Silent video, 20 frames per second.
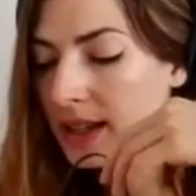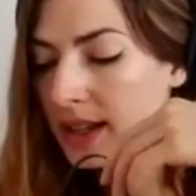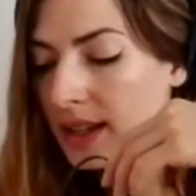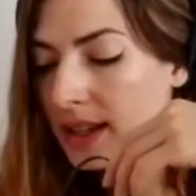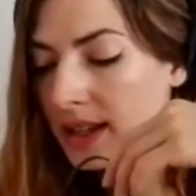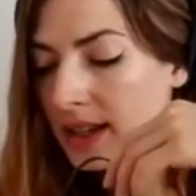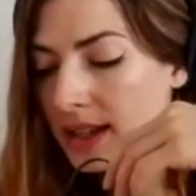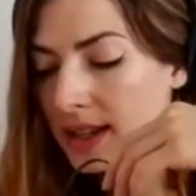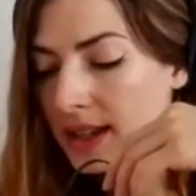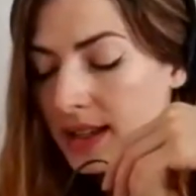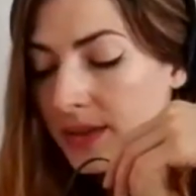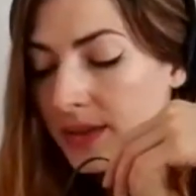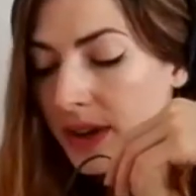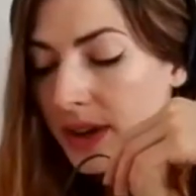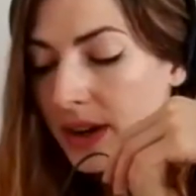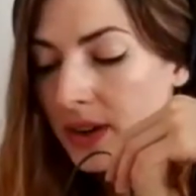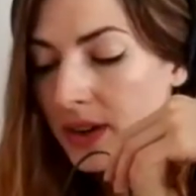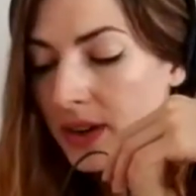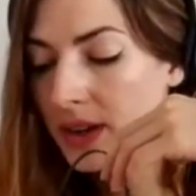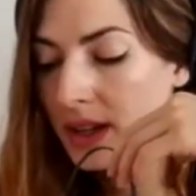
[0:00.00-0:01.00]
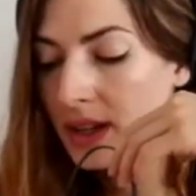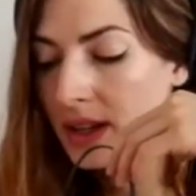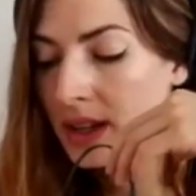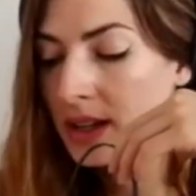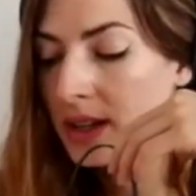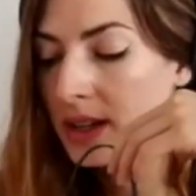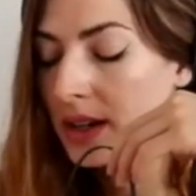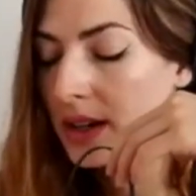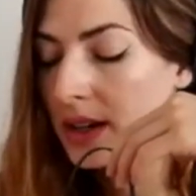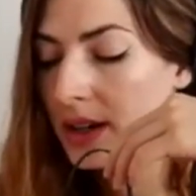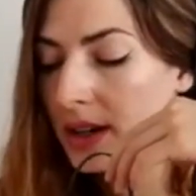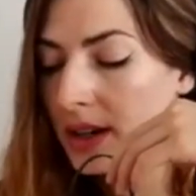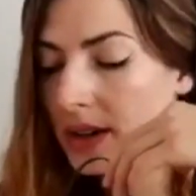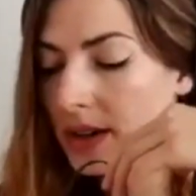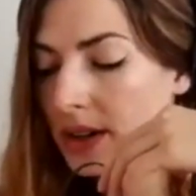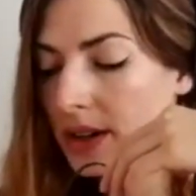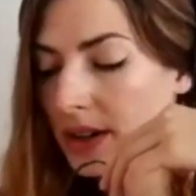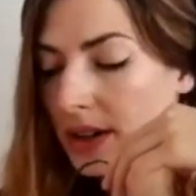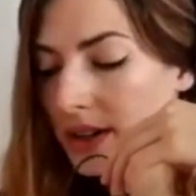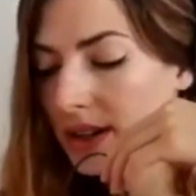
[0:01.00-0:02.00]
is very eager
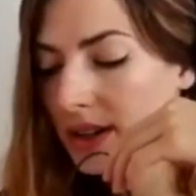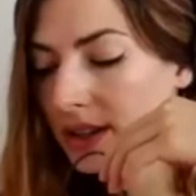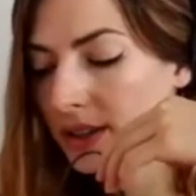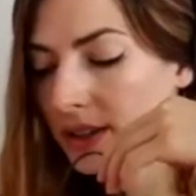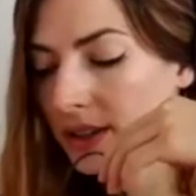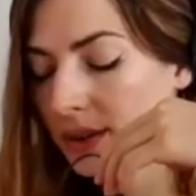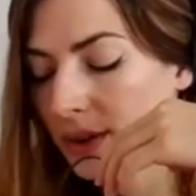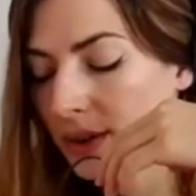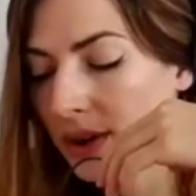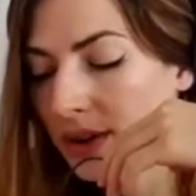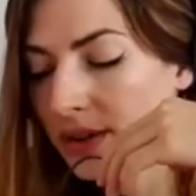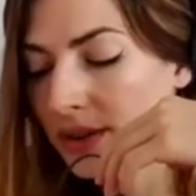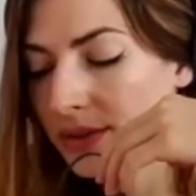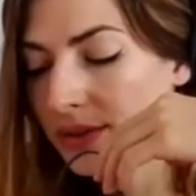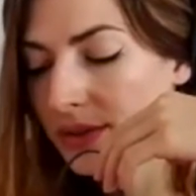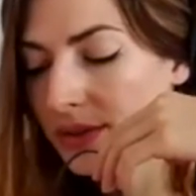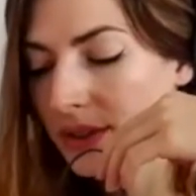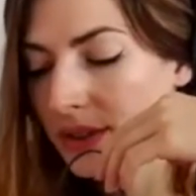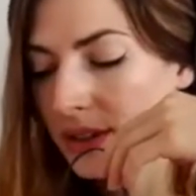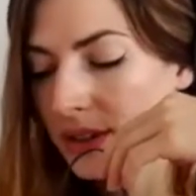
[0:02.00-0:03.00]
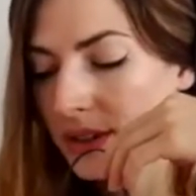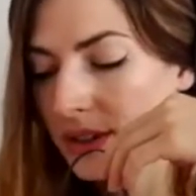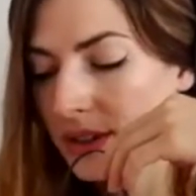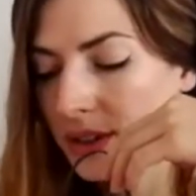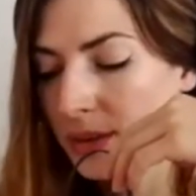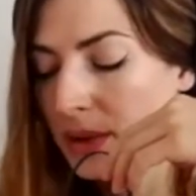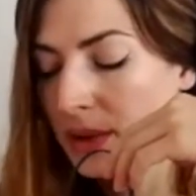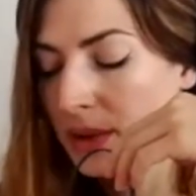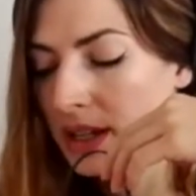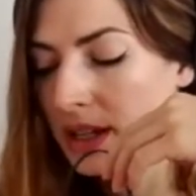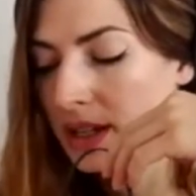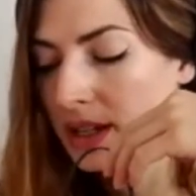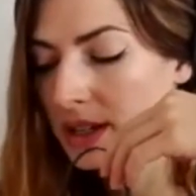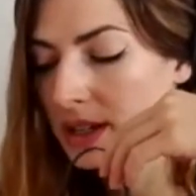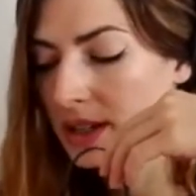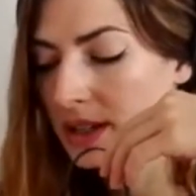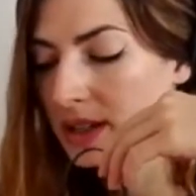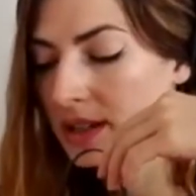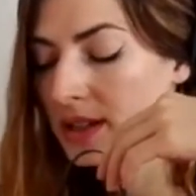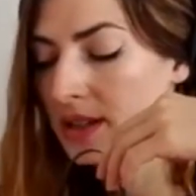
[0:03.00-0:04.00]
to offer the
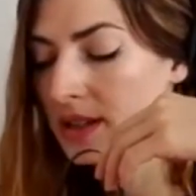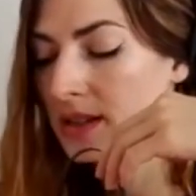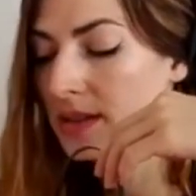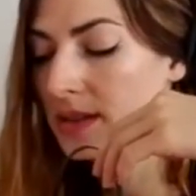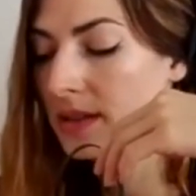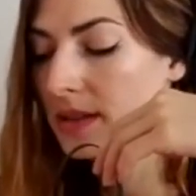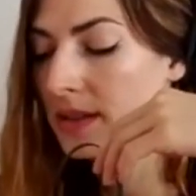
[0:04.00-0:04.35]
oblations